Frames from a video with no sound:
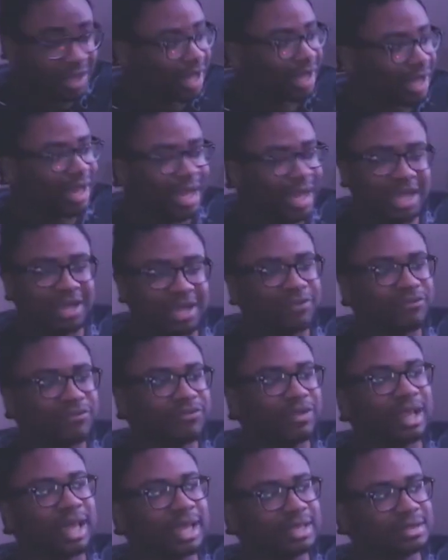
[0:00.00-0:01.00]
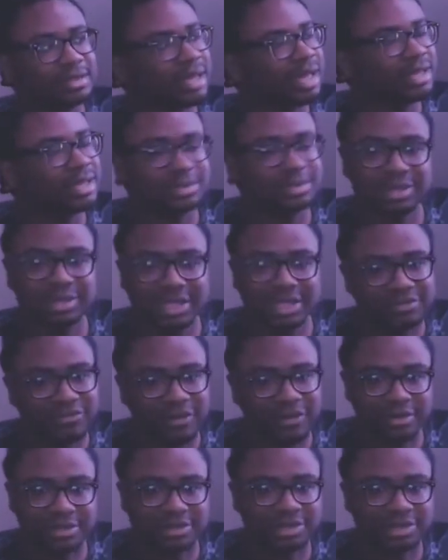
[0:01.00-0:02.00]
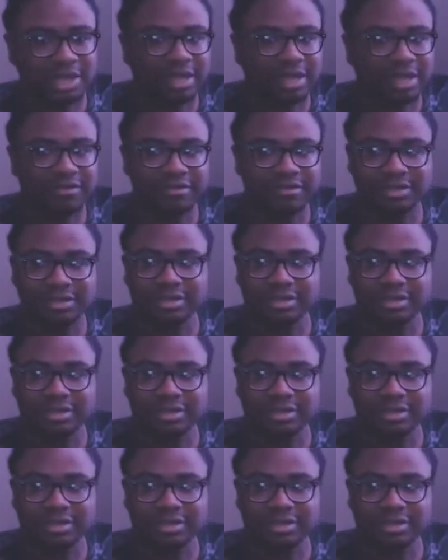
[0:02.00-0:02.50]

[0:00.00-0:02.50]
like in a like that's very Sonic Adventure.